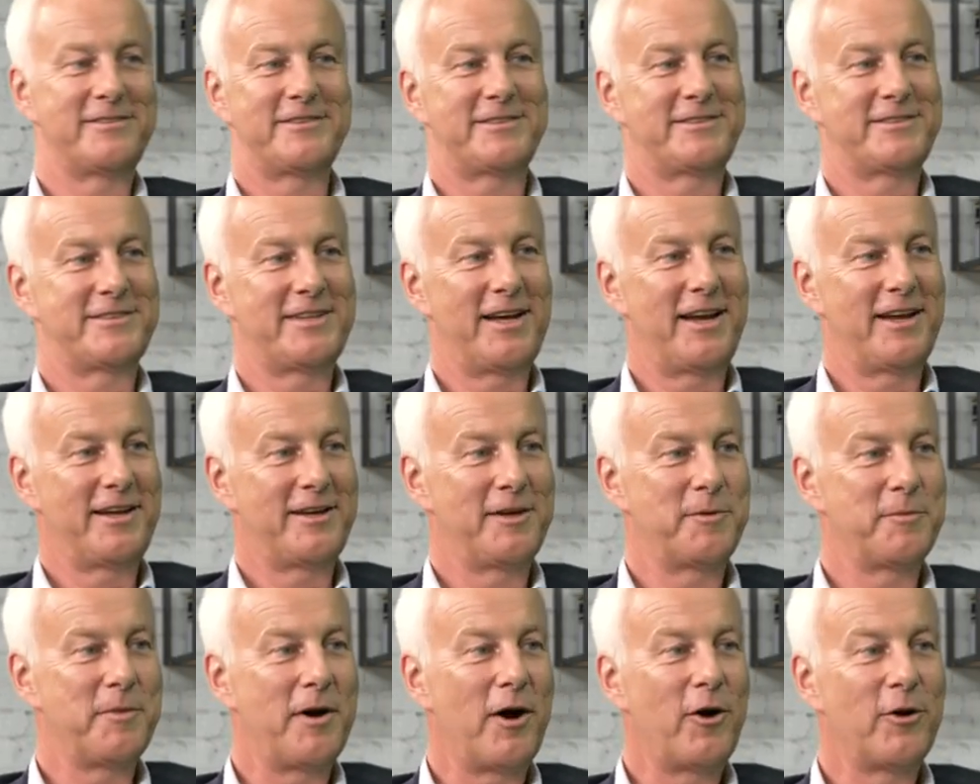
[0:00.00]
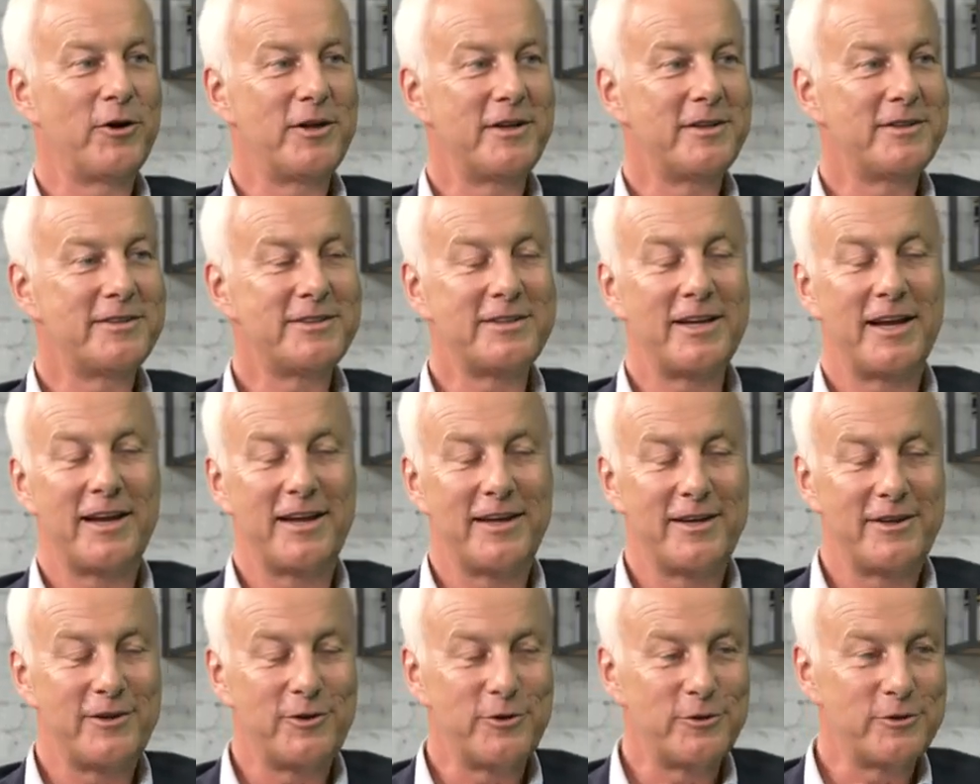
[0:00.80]
telling about it,
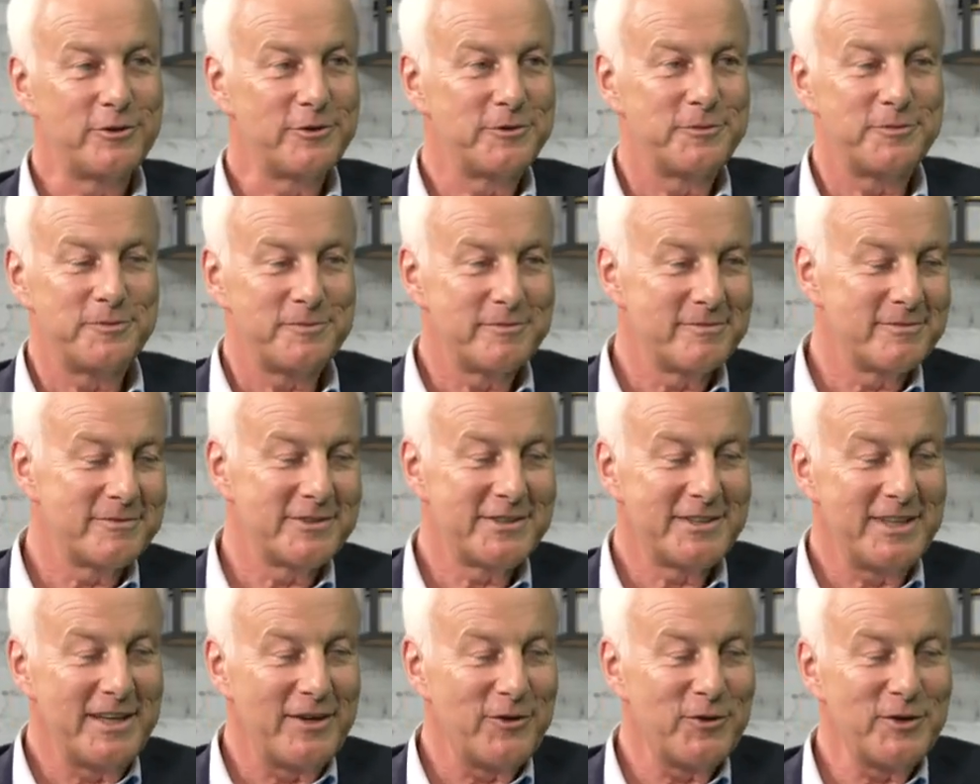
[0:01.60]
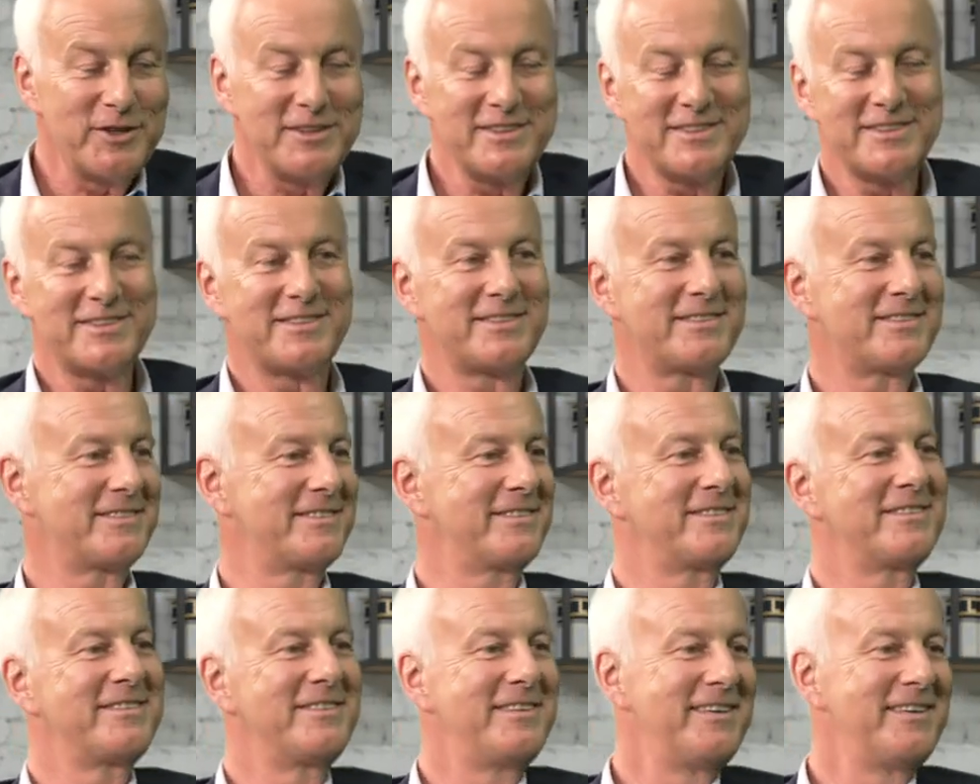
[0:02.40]
telling your secrets,